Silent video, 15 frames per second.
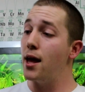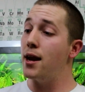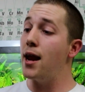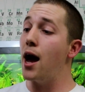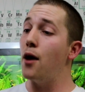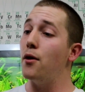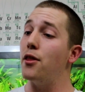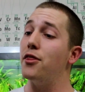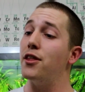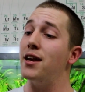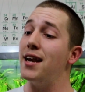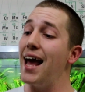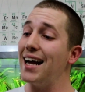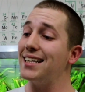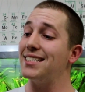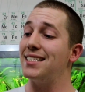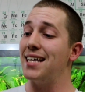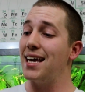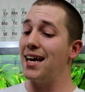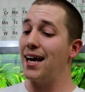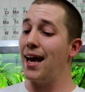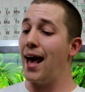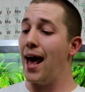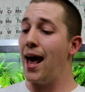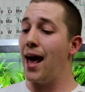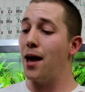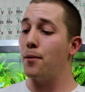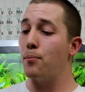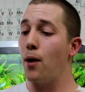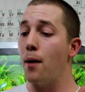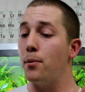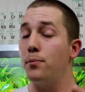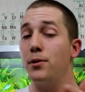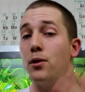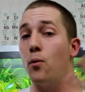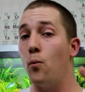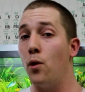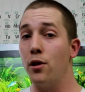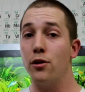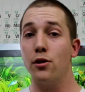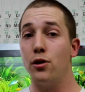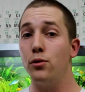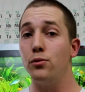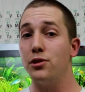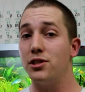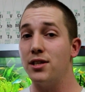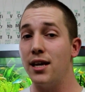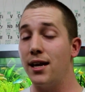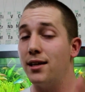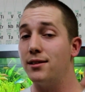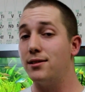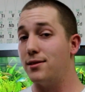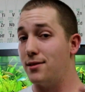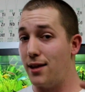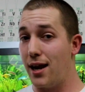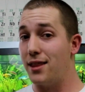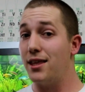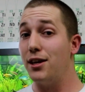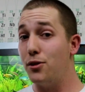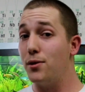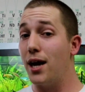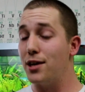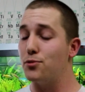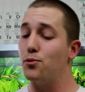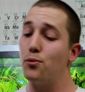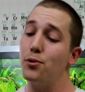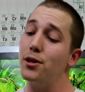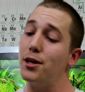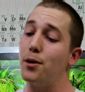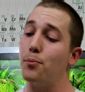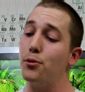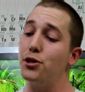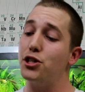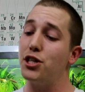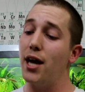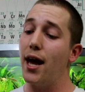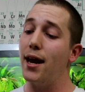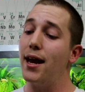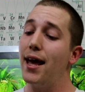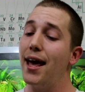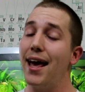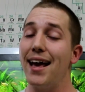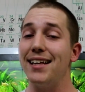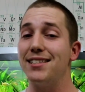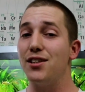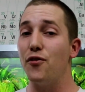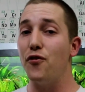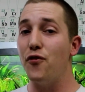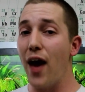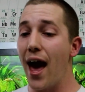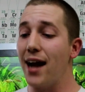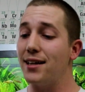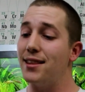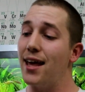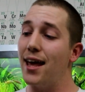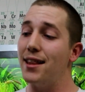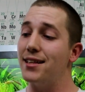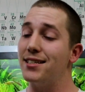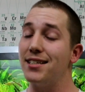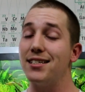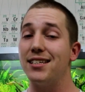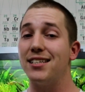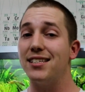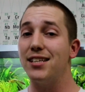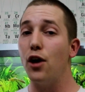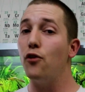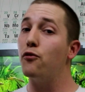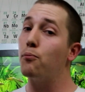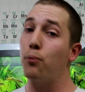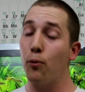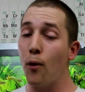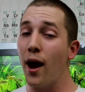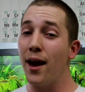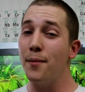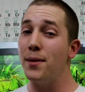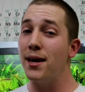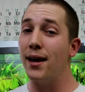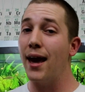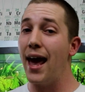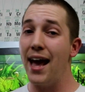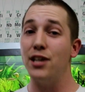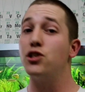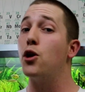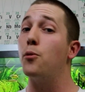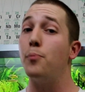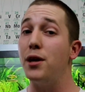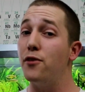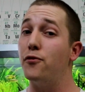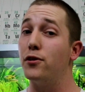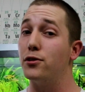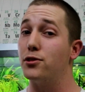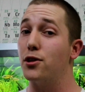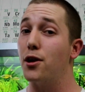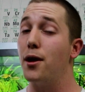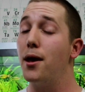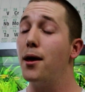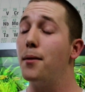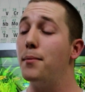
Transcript: Now, the next thing, and probably one of the coolest things that I think you guys will really appreciate, is the fact that this is a self-priming HOB filter,